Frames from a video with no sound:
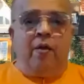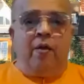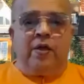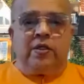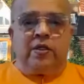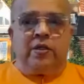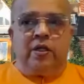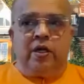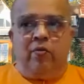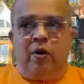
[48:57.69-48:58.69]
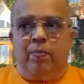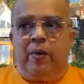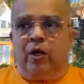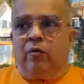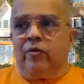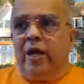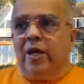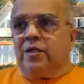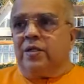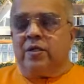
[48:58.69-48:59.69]
First is the development of the
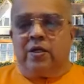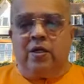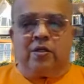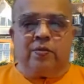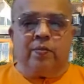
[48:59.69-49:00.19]
ancestors,